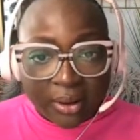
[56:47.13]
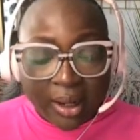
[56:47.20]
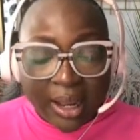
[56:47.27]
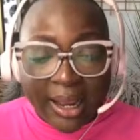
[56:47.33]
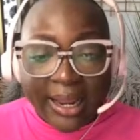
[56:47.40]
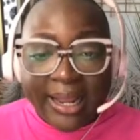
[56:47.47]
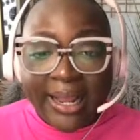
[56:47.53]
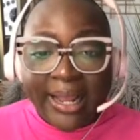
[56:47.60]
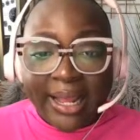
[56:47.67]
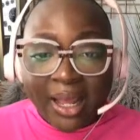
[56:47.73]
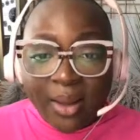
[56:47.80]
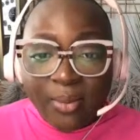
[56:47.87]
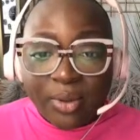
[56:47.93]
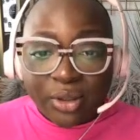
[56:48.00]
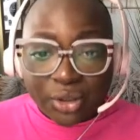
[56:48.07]
I
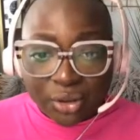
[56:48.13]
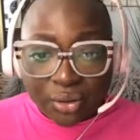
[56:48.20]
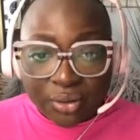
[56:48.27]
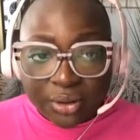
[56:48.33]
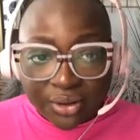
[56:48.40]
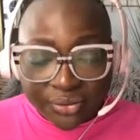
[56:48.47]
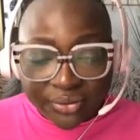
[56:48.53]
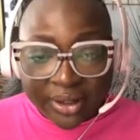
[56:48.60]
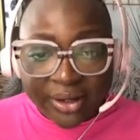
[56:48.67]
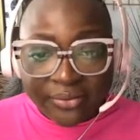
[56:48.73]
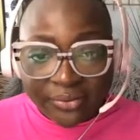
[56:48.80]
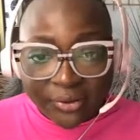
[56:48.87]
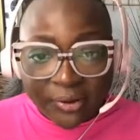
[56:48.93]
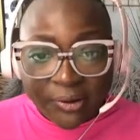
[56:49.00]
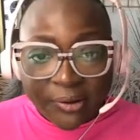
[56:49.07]
am a stroke
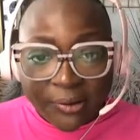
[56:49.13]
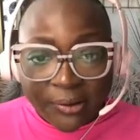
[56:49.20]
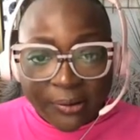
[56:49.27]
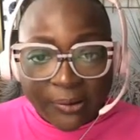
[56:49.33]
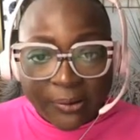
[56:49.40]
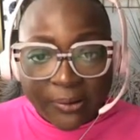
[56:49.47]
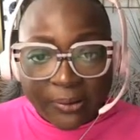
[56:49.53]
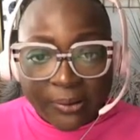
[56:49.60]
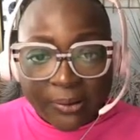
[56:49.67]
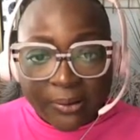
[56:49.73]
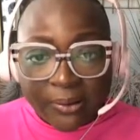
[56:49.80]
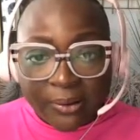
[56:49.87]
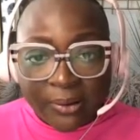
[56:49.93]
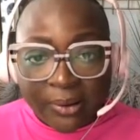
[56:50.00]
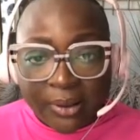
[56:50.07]
survivor,
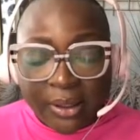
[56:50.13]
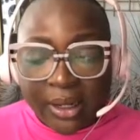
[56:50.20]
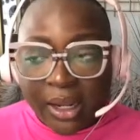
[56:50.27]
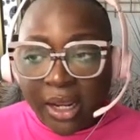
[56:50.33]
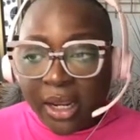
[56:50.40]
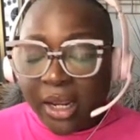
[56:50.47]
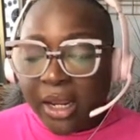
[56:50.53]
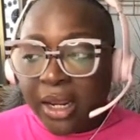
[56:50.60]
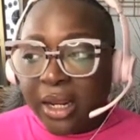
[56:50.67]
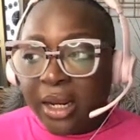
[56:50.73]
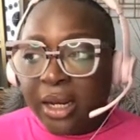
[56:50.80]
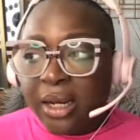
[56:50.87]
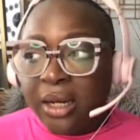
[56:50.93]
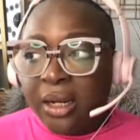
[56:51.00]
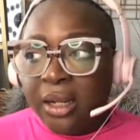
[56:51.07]

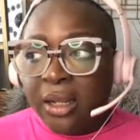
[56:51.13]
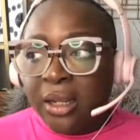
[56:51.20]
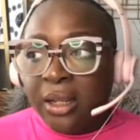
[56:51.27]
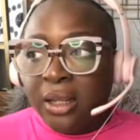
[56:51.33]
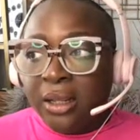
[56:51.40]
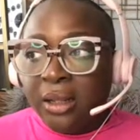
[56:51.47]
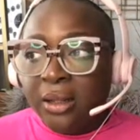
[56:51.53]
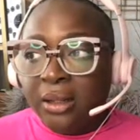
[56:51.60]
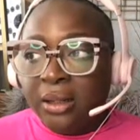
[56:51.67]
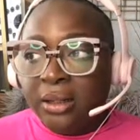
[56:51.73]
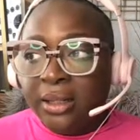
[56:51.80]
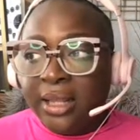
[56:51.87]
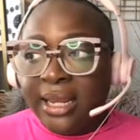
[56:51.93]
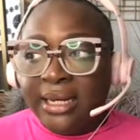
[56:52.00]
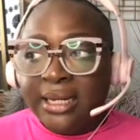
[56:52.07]
and
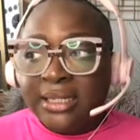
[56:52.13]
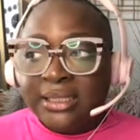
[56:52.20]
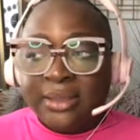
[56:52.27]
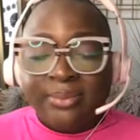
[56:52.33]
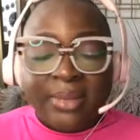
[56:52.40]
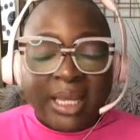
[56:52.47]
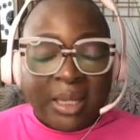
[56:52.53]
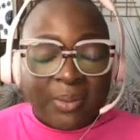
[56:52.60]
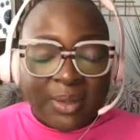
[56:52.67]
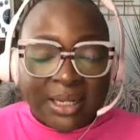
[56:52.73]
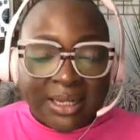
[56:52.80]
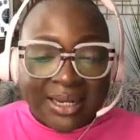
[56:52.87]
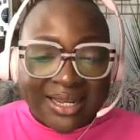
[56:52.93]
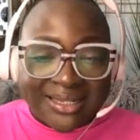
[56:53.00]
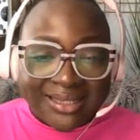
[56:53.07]
that doesn't make me
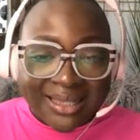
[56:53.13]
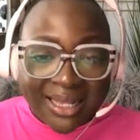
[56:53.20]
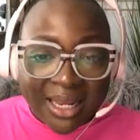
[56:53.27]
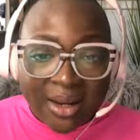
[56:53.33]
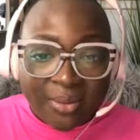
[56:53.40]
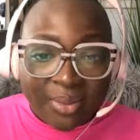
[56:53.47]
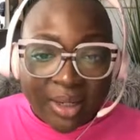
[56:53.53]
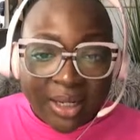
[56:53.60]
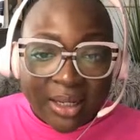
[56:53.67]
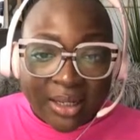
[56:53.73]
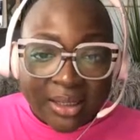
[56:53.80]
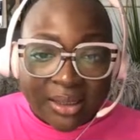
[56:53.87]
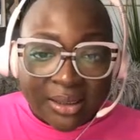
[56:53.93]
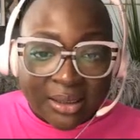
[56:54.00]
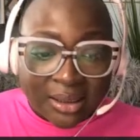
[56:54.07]
less than
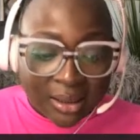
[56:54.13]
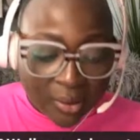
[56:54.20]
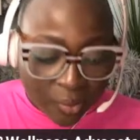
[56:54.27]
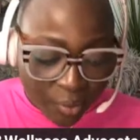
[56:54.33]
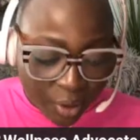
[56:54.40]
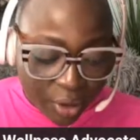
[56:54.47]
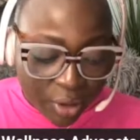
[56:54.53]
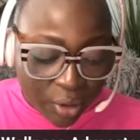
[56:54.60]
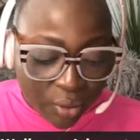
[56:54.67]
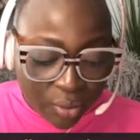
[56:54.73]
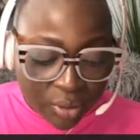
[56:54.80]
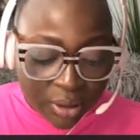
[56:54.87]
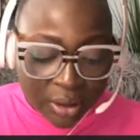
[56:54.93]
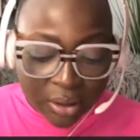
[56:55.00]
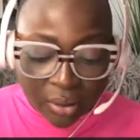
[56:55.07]
because we're
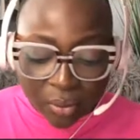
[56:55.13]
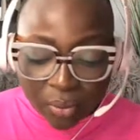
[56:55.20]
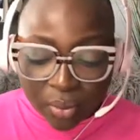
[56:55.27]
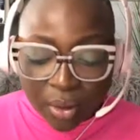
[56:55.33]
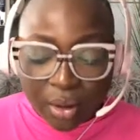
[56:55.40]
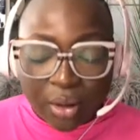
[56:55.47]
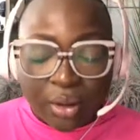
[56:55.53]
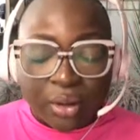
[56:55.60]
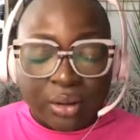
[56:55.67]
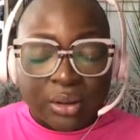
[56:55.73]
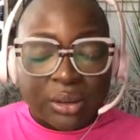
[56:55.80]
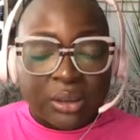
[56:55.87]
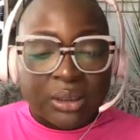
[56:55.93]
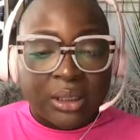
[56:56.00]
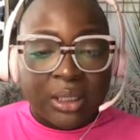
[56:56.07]
using the
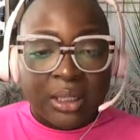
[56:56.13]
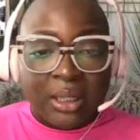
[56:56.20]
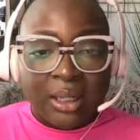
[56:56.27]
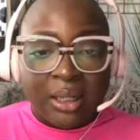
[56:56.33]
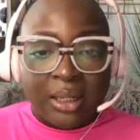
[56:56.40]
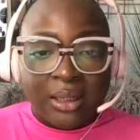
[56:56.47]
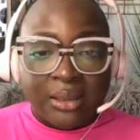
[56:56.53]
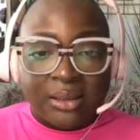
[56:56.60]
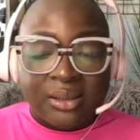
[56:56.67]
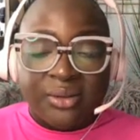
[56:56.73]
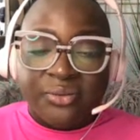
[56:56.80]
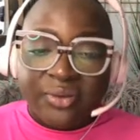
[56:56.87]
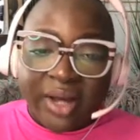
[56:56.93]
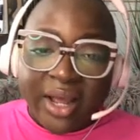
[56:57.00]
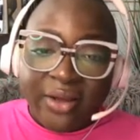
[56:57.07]
words
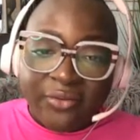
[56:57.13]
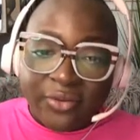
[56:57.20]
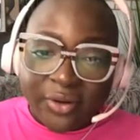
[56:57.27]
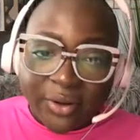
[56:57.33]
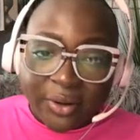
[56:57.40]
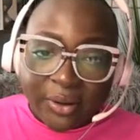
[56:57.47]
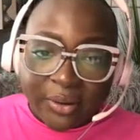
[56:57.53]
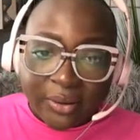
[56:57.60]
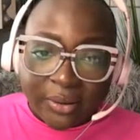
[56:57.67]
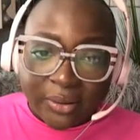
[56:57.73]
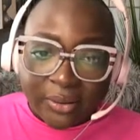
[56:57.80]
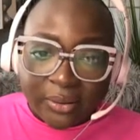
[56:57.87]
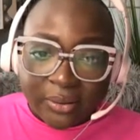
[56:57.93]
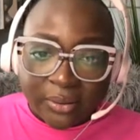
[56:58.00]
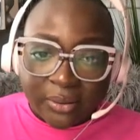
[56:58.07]
survivor.
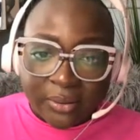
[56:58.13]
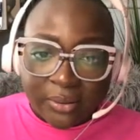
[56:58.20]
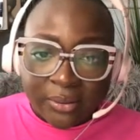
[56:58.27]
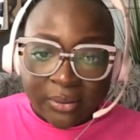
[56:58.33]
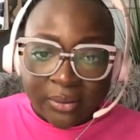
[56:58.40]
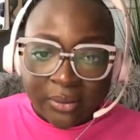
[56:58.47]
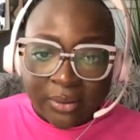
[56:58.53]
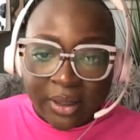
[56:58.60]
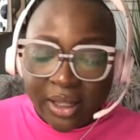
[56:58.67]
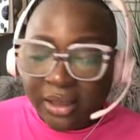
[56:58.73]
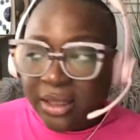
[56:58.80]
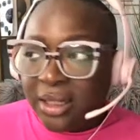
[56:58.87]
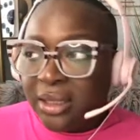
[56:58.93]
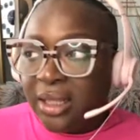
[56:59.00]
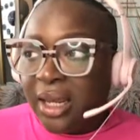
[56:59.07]
I
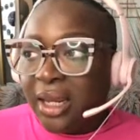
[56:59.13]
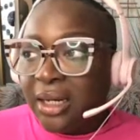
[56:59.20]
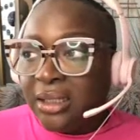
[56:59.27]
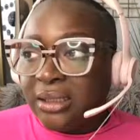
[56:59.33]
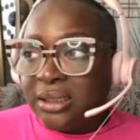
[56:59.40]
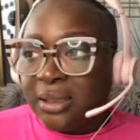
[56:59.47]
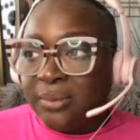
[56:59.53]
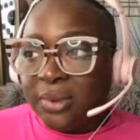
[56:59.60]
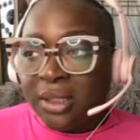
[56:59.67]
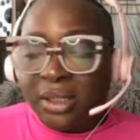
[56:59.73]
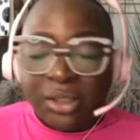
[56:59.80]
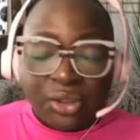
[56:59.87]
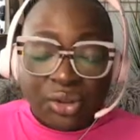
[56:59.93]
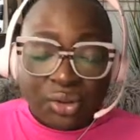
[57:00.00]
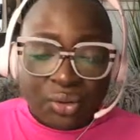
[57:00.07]
think that is something
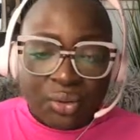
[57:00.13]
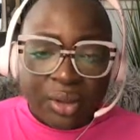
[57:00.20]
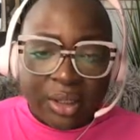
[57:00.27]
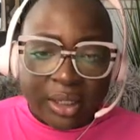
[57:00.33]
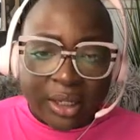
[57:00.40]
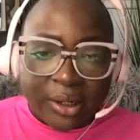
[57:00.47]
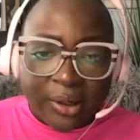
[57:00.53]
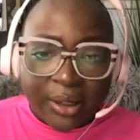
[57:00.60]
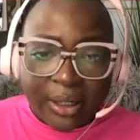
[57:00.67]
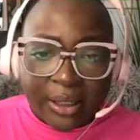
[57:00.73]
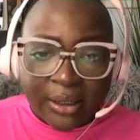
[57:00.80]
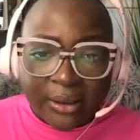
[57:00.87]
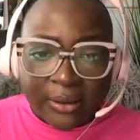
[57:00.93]
extraordinary.